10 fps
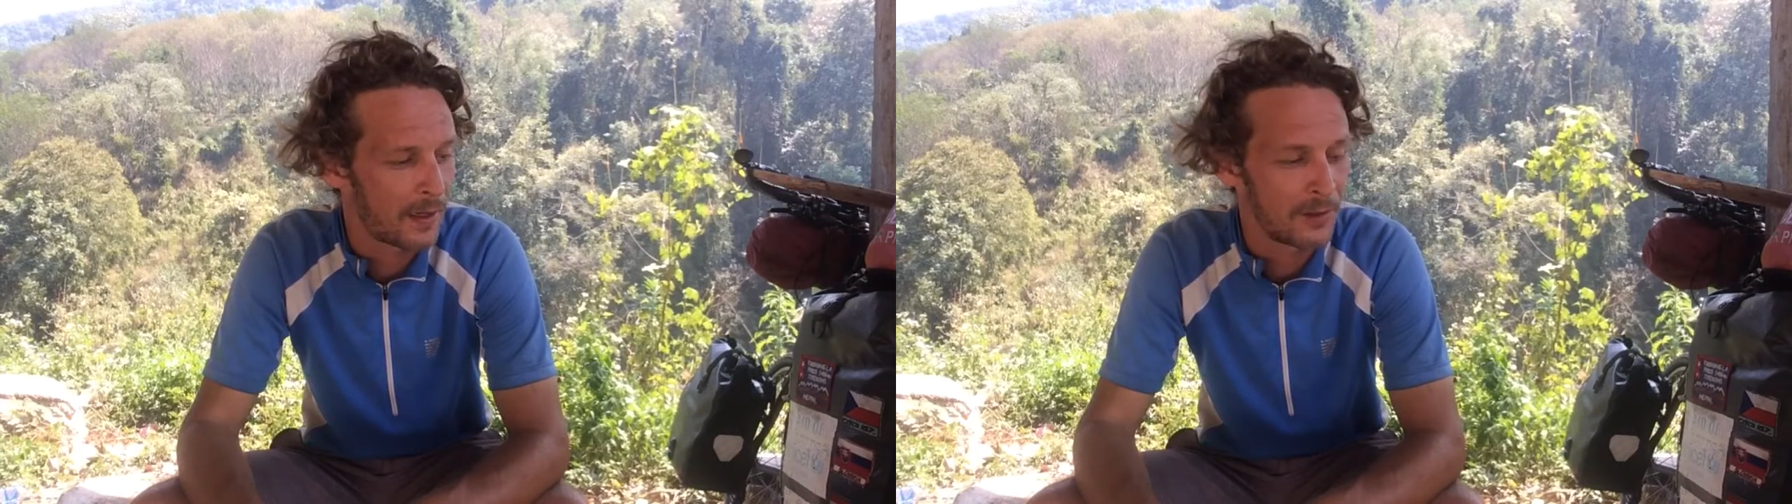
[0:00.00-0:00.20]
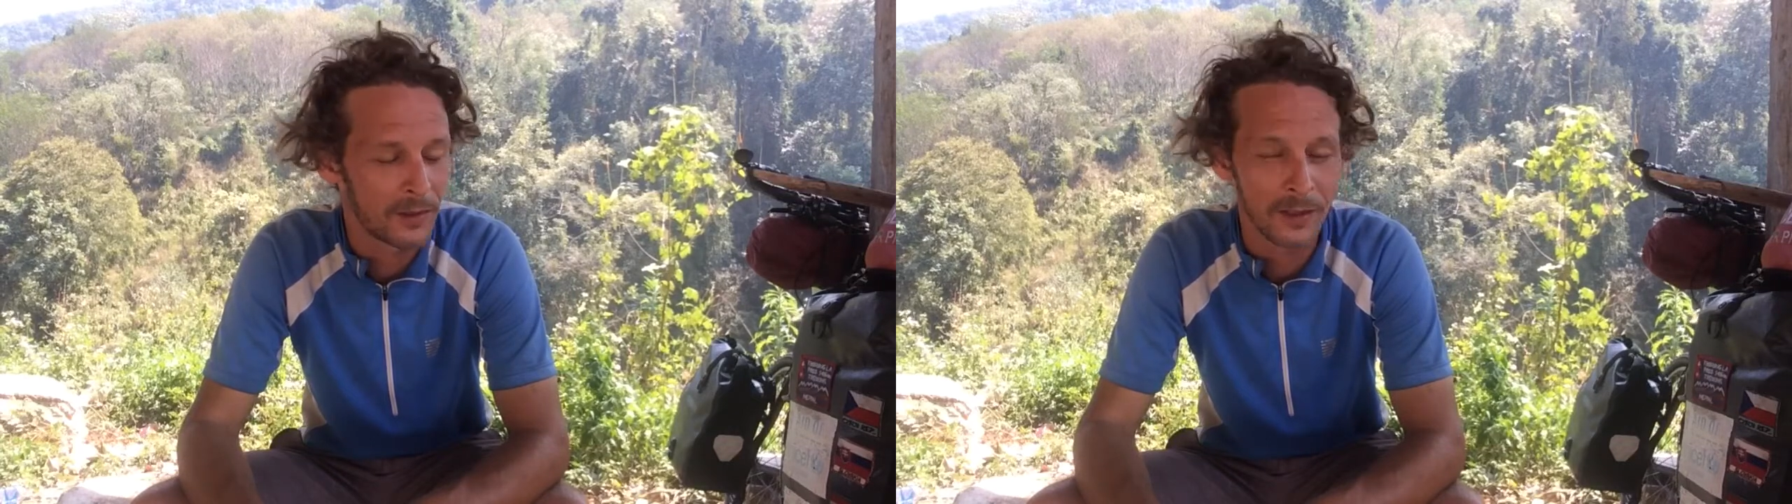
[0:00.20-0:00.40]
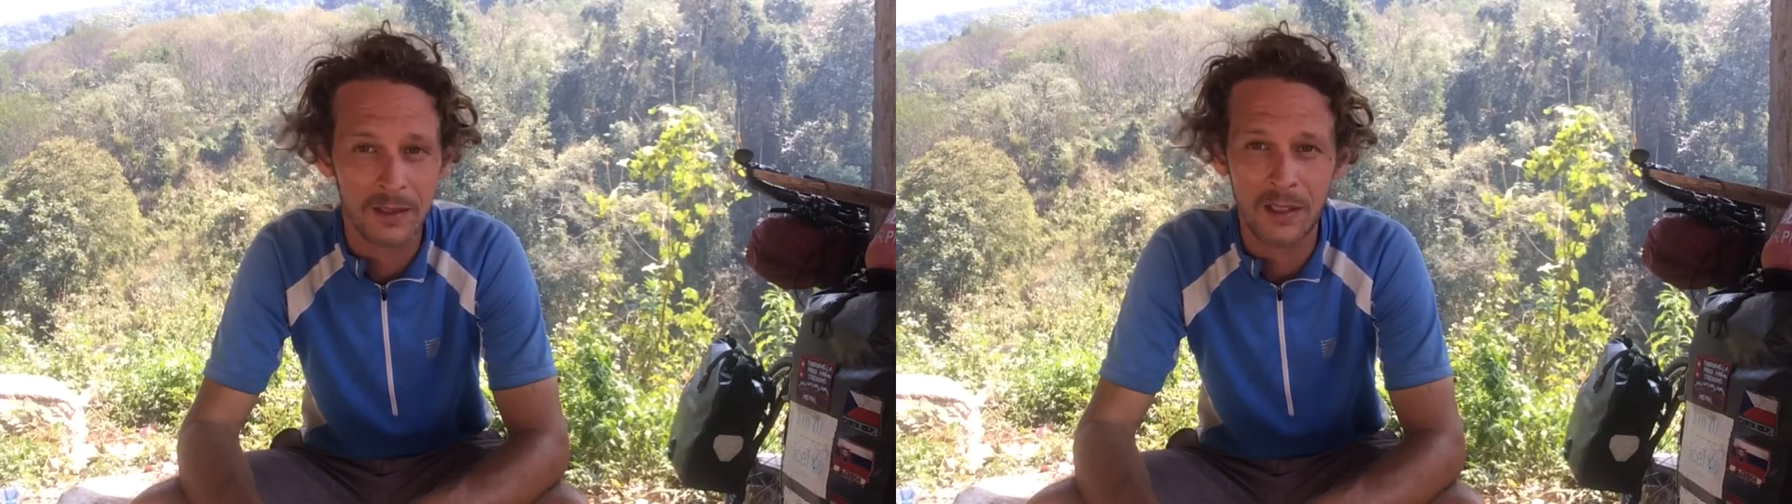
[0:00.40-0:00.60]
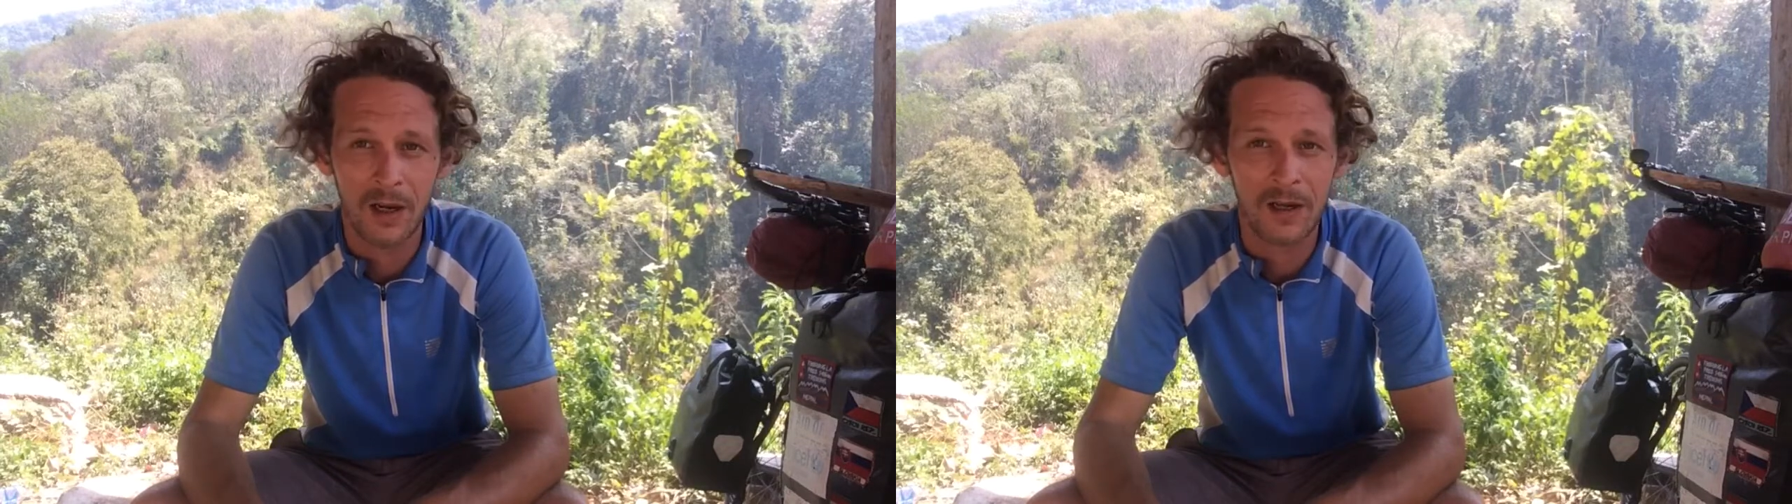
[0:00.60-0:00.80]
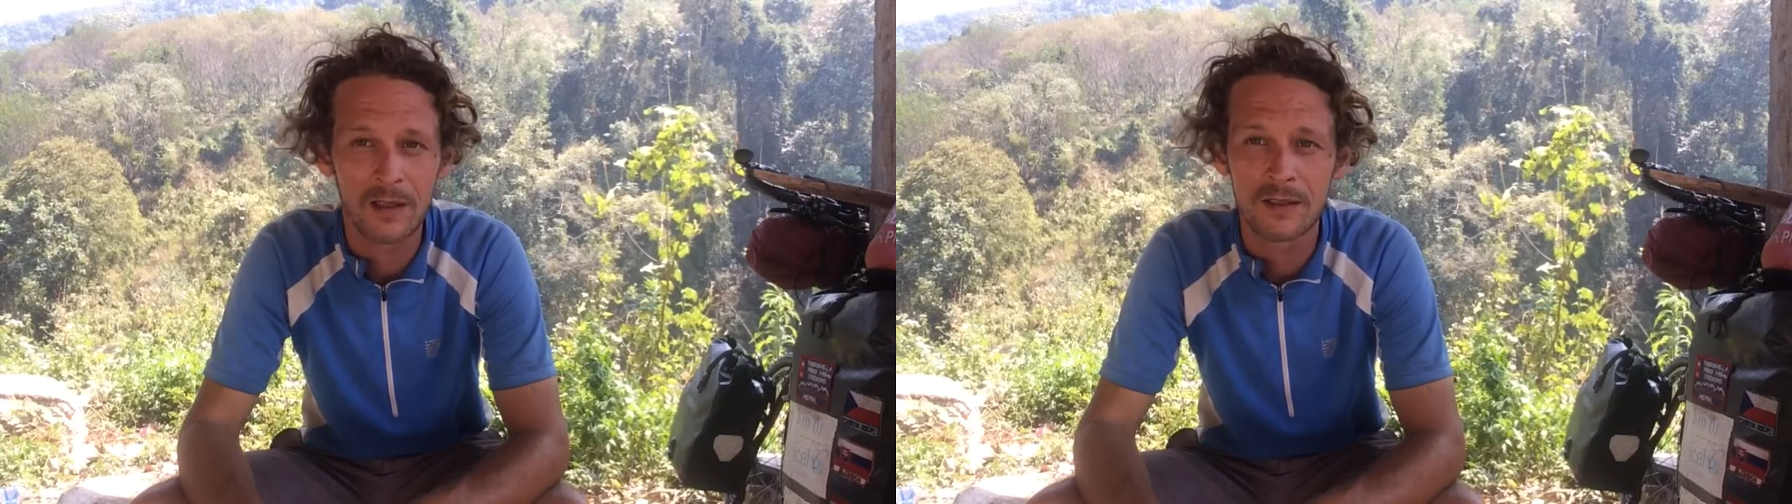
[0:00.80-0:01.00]
a look at the
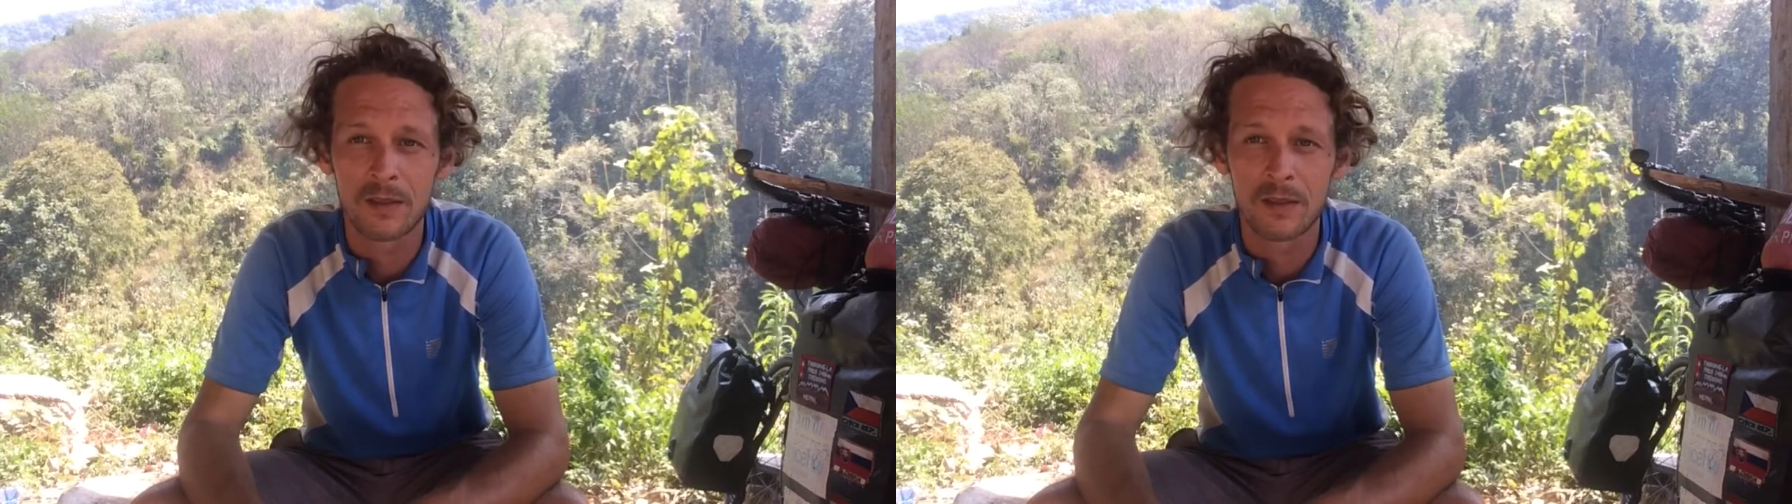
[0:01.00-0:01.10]
tyres,